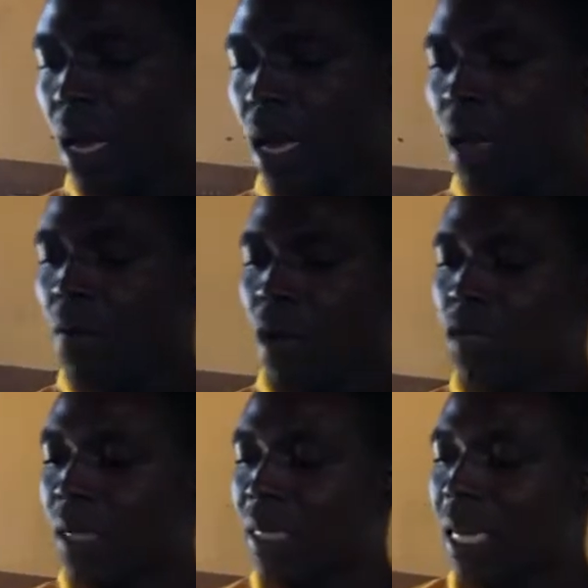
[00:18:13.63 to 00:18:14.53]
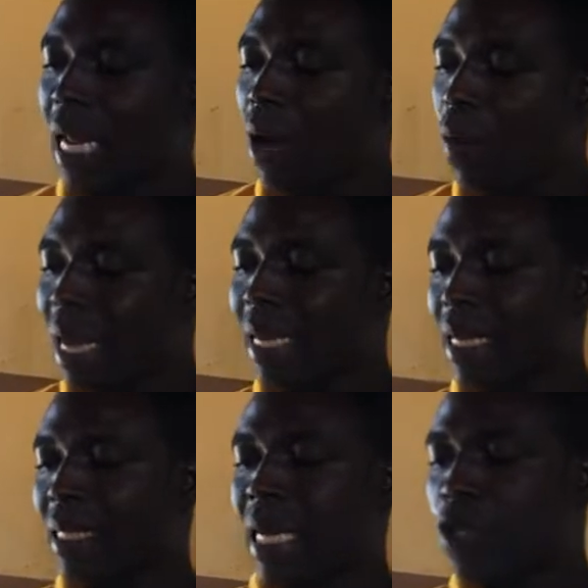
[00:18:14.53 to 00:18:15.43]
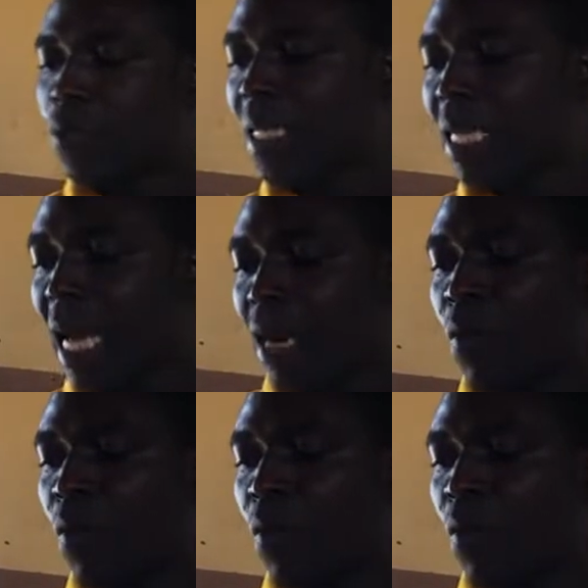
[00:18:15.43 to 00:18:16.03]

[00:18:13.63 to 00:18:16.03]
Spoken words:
And we also said that work is said to be done